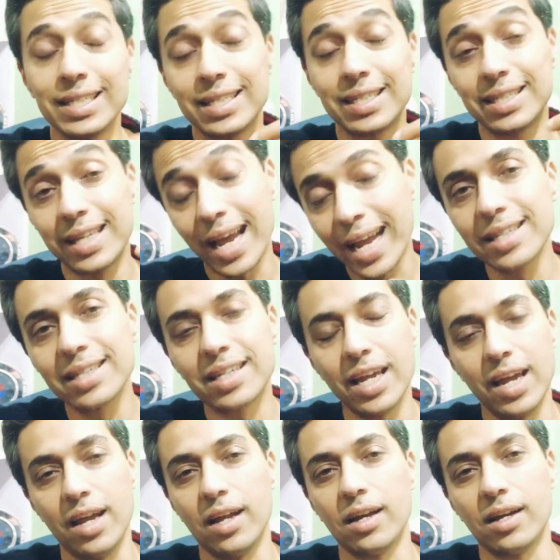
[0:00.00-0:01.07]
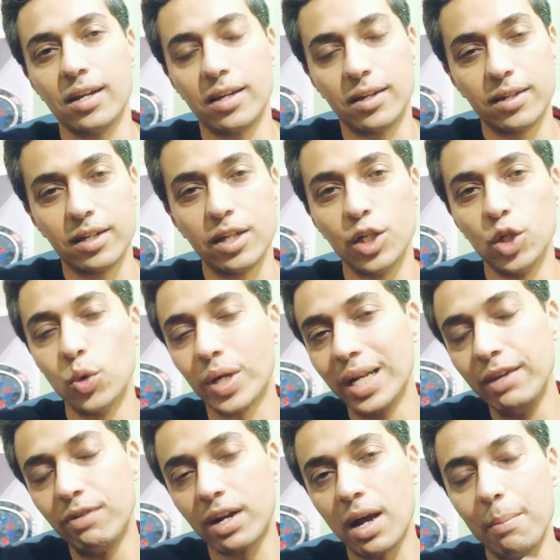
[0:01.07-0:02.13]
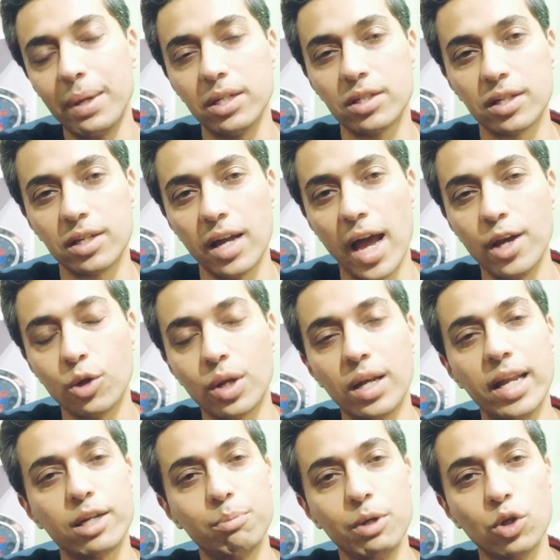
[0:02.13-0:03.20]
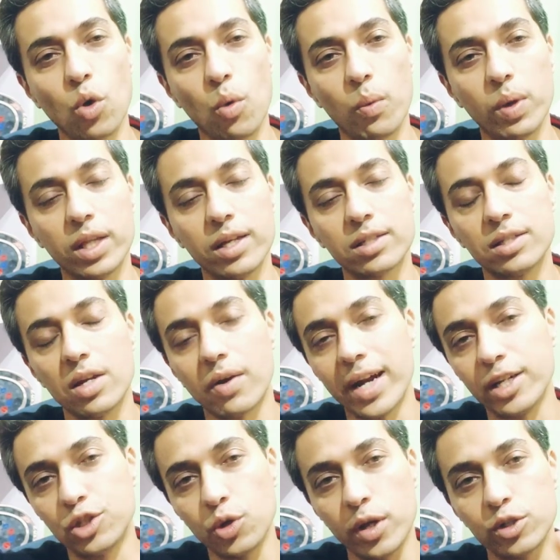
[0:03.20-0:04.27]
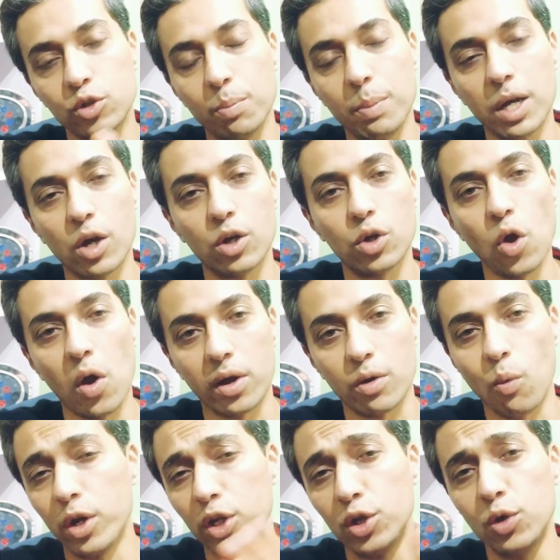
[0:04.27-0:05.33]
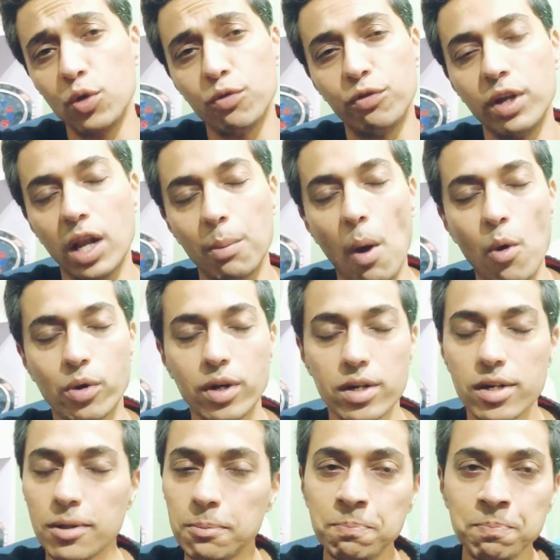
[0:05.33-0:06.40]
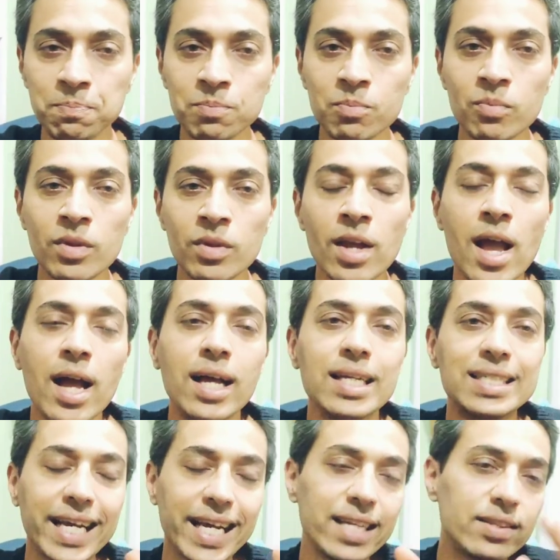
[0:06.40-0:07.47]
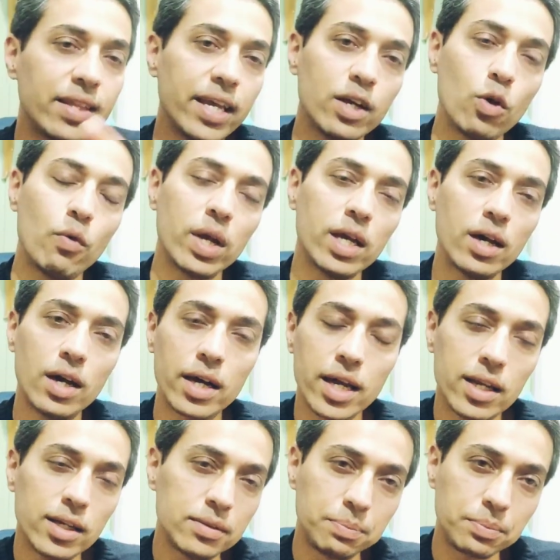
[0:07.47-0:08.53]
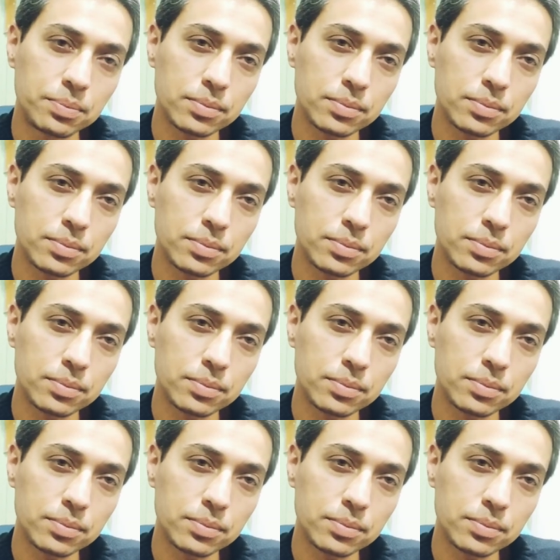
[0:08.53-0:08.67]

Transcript: Second thing, you can leave a comment and you can let me know whether it's the right choice to make or not. What do you feel about it? Second thing over here again,